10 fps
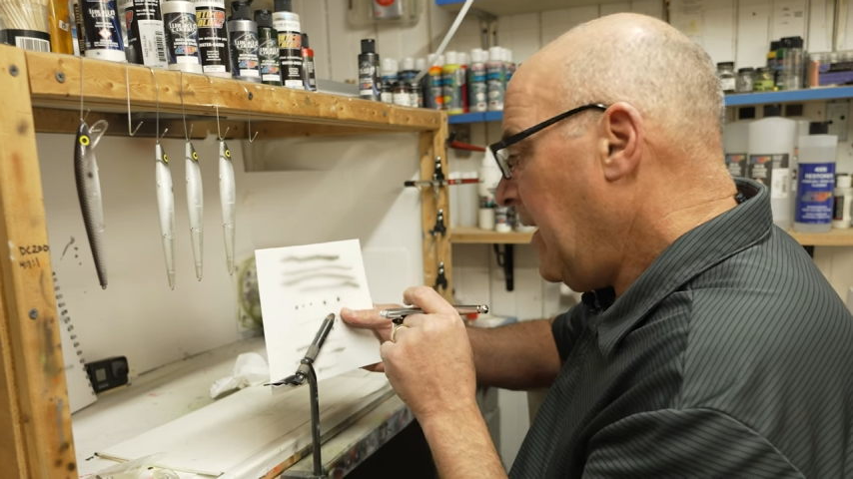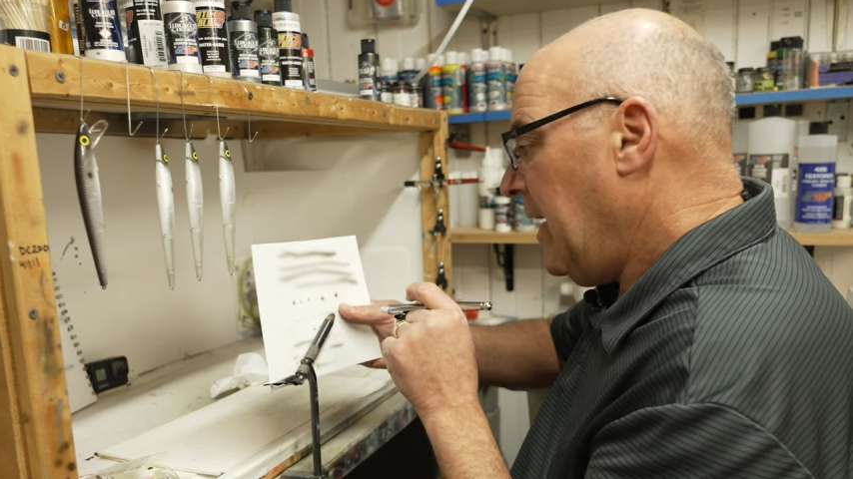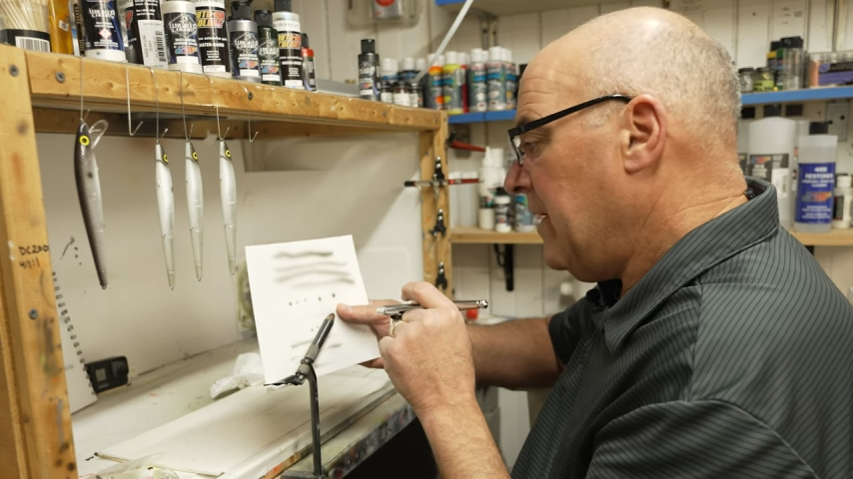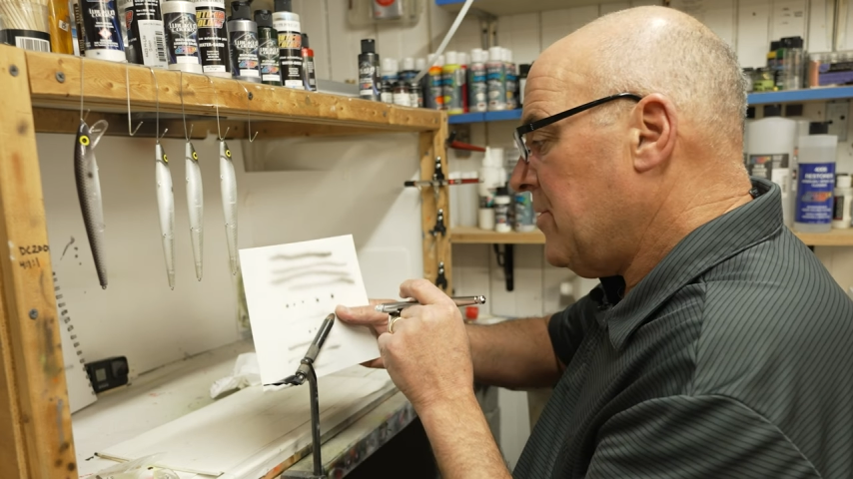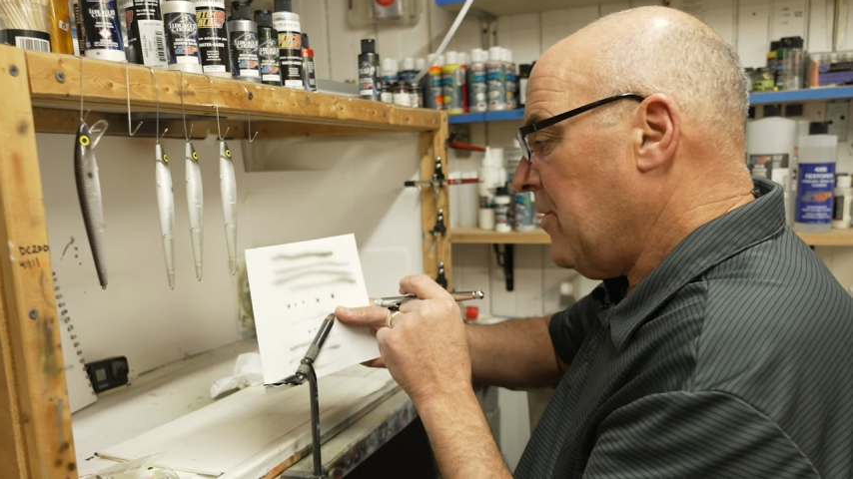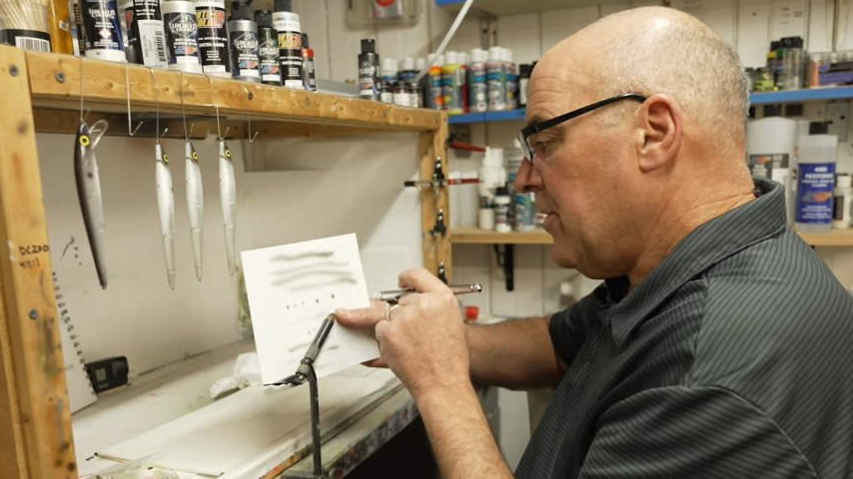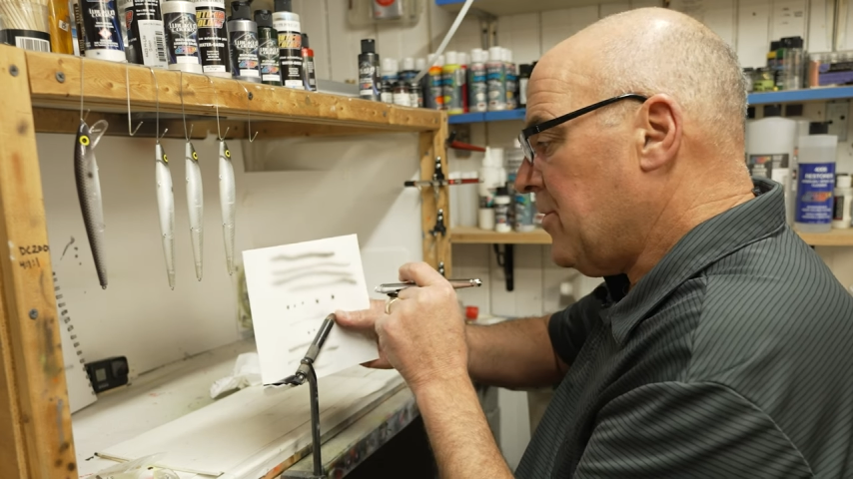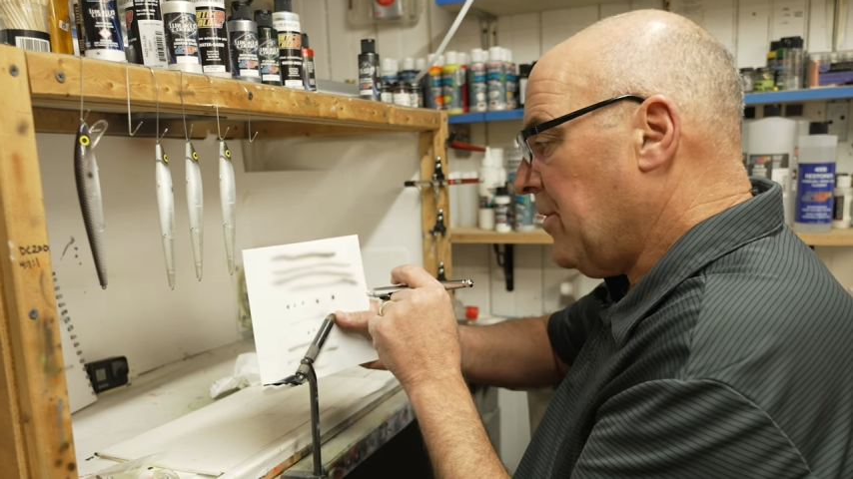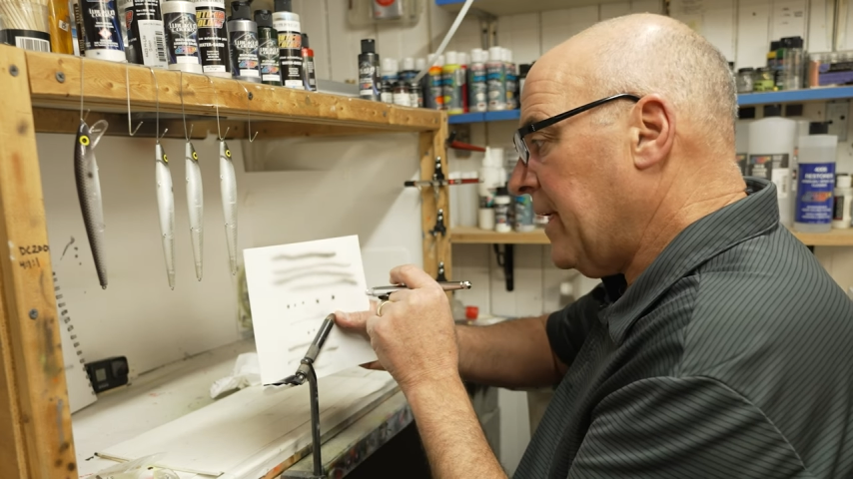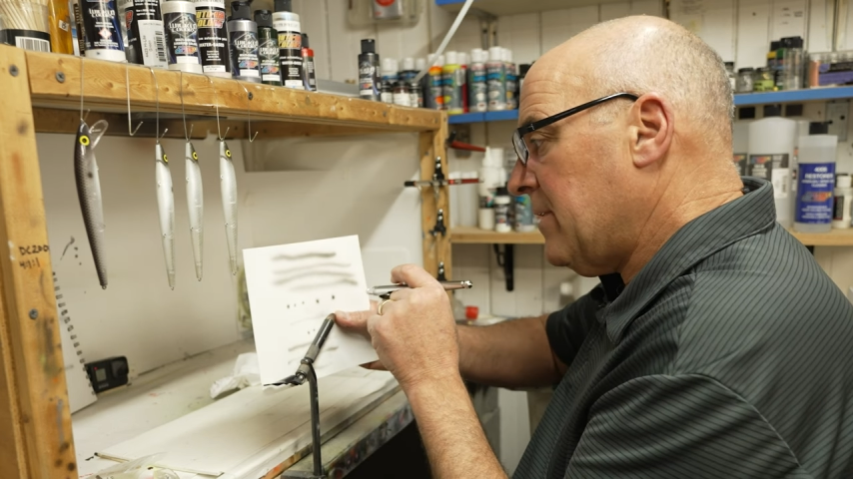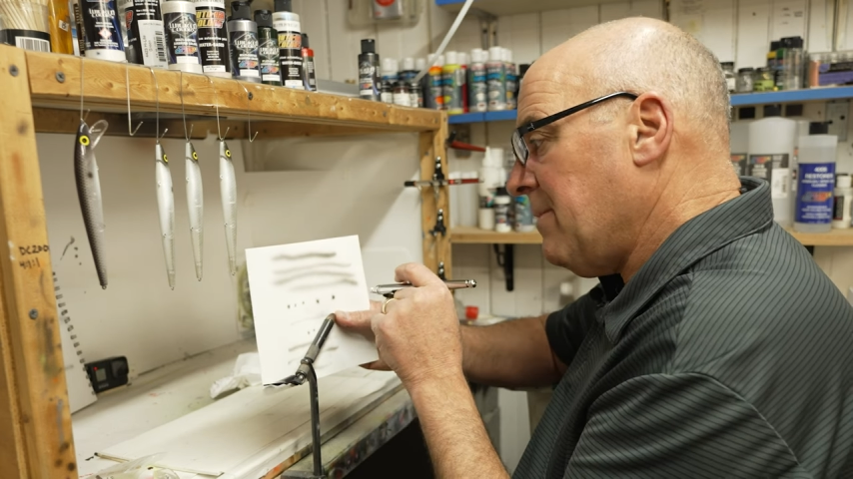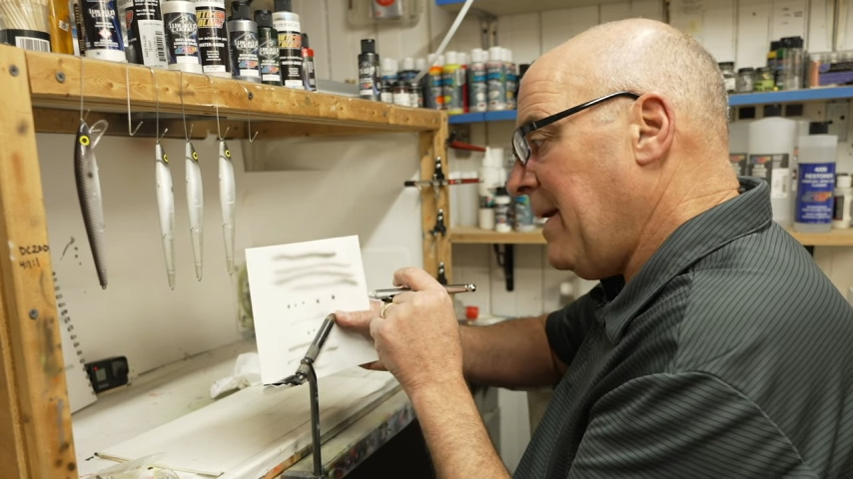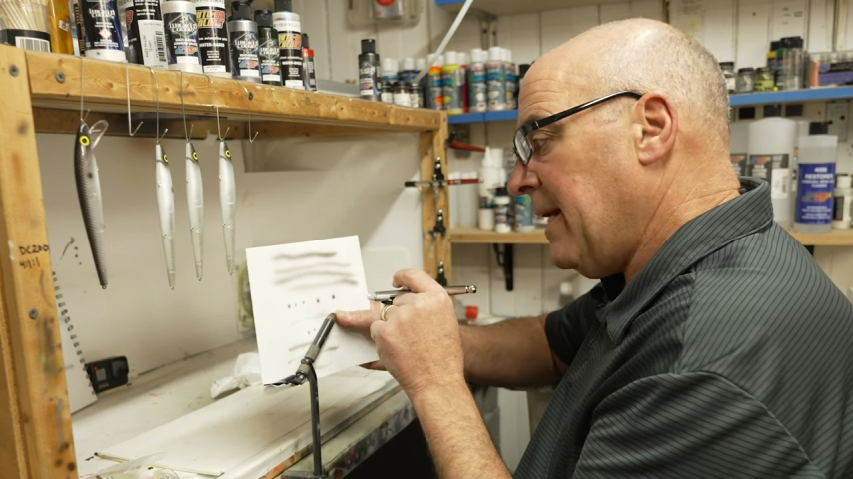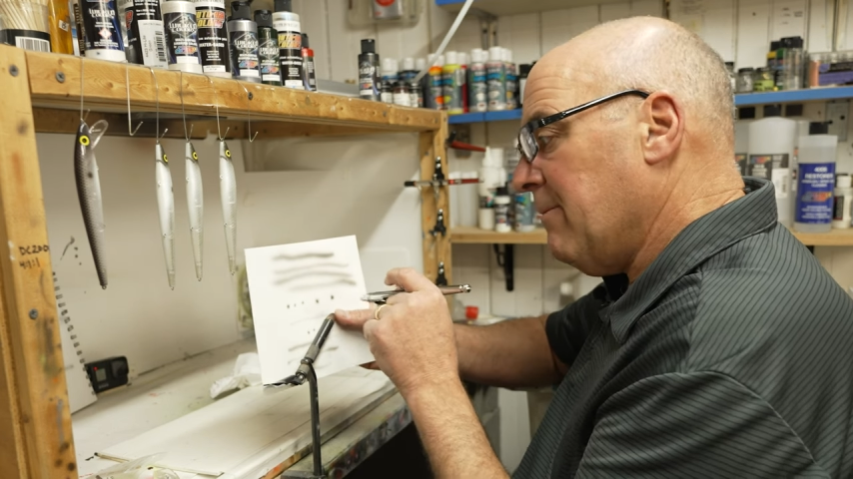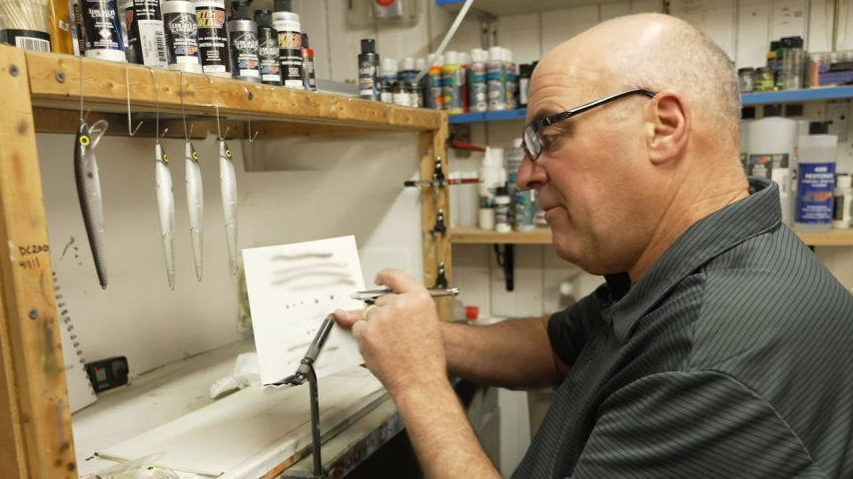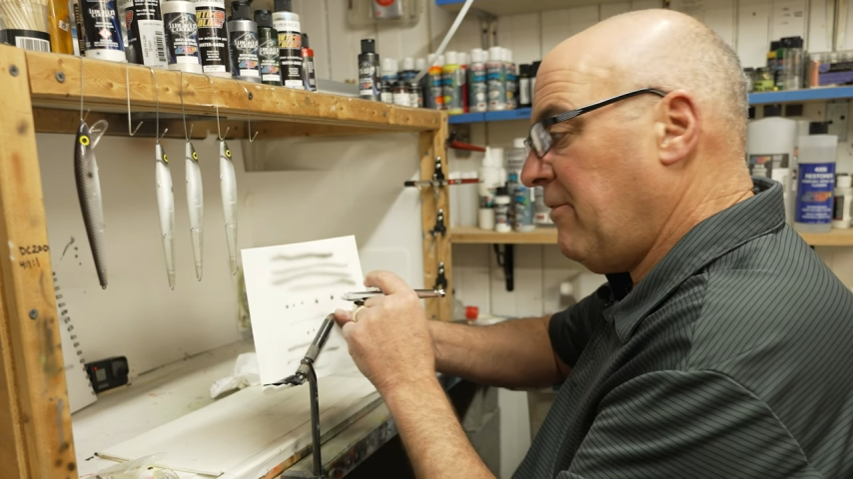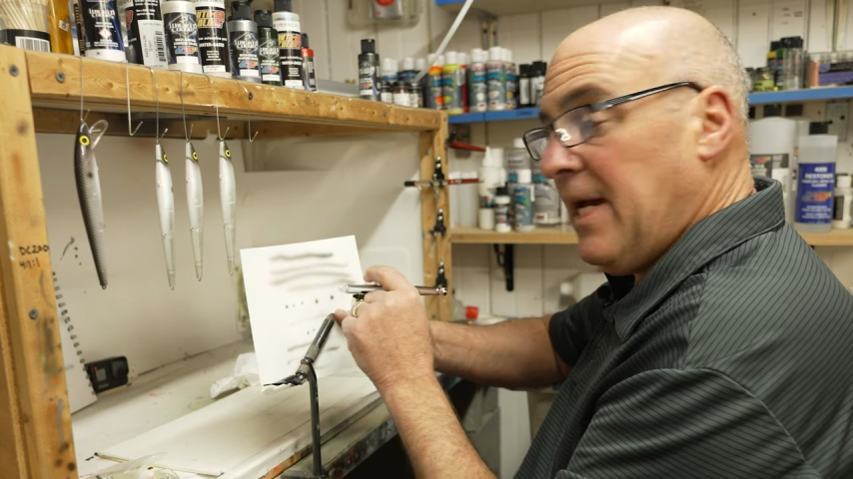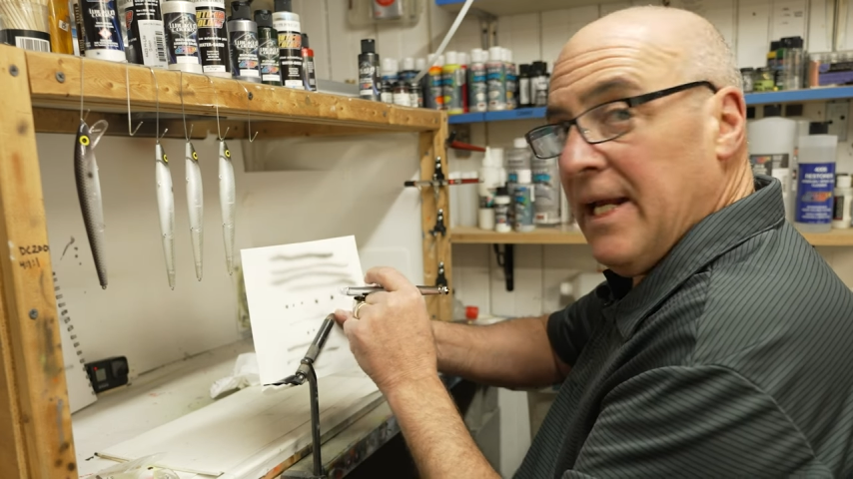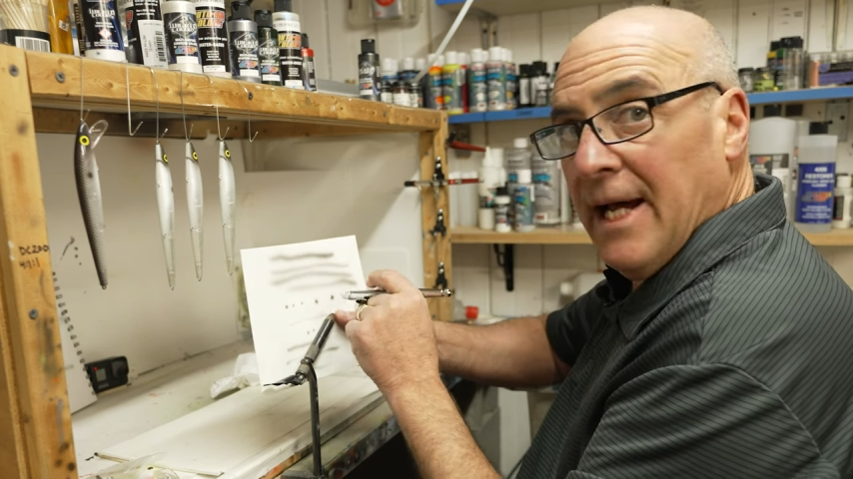And so the trick to make them fade